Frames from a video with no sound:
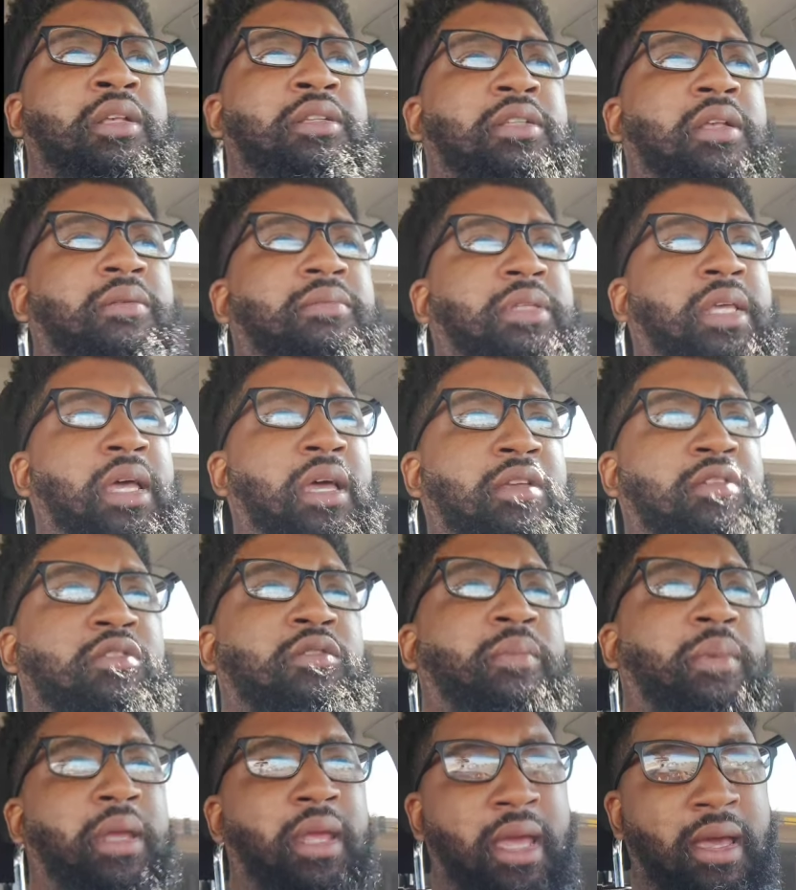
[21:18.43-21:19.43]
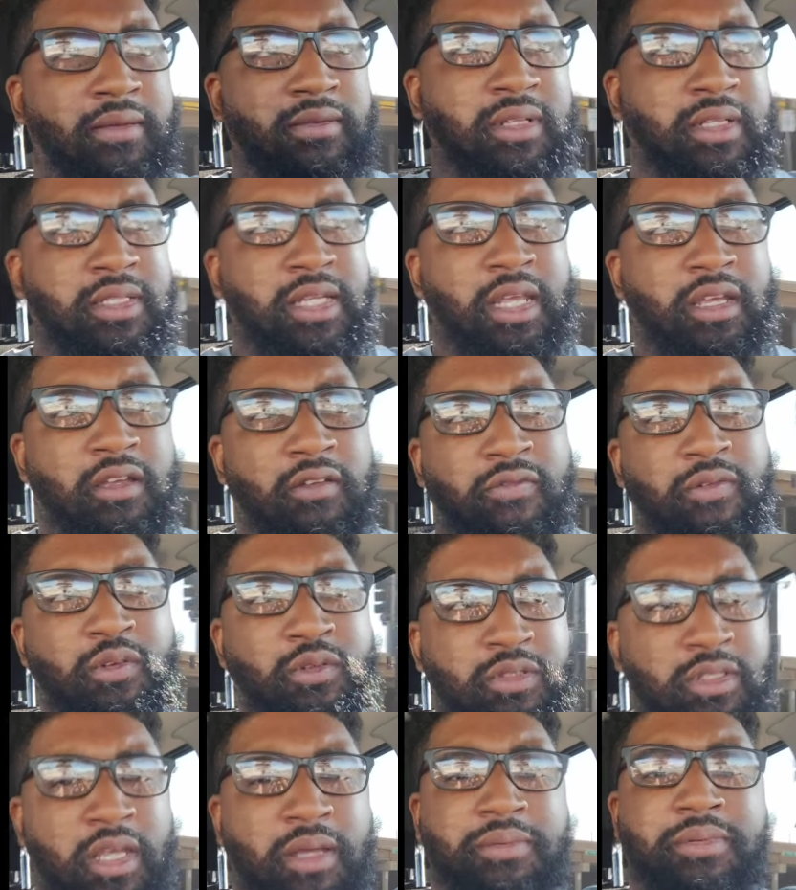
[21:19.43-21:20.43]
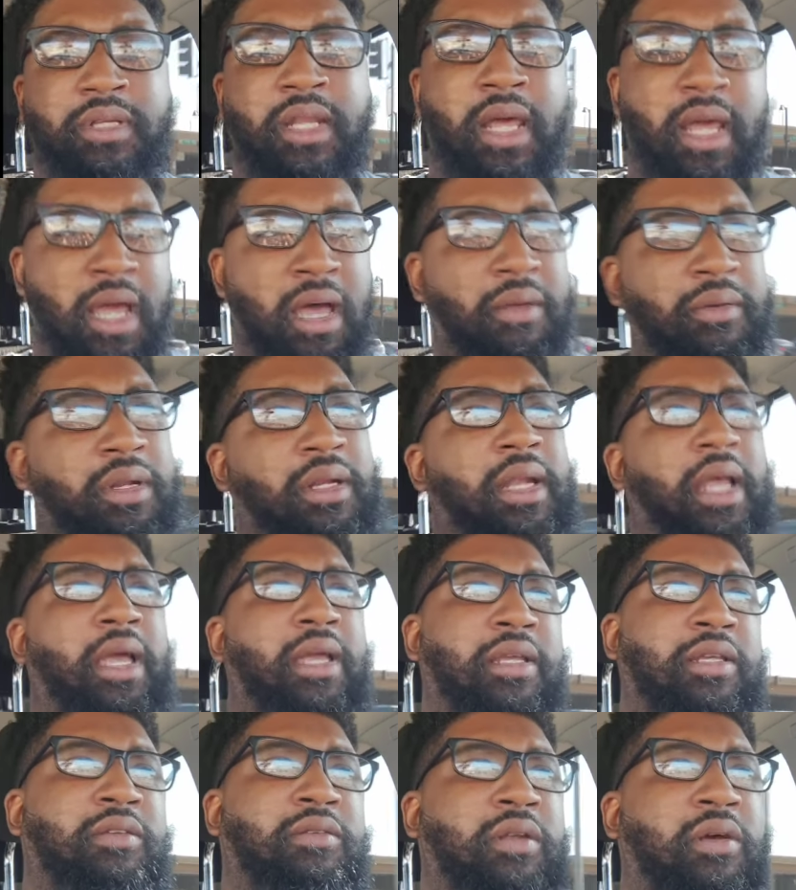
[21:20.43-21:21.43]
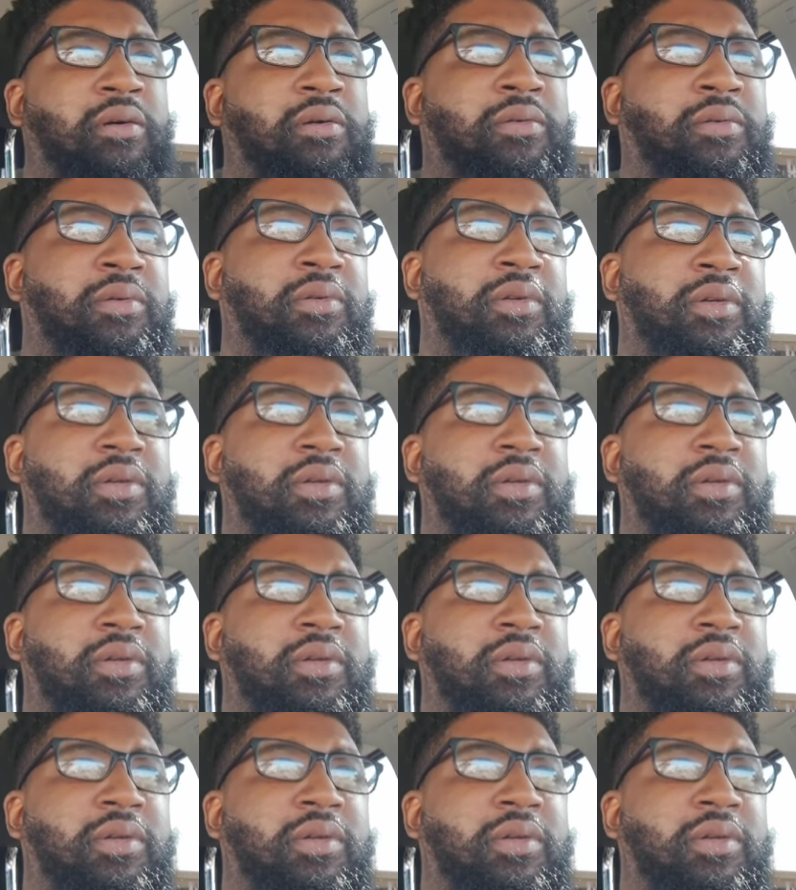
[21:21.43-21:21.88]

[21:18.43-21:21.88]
Sometimes you may have to take a few steps down and, like, you know,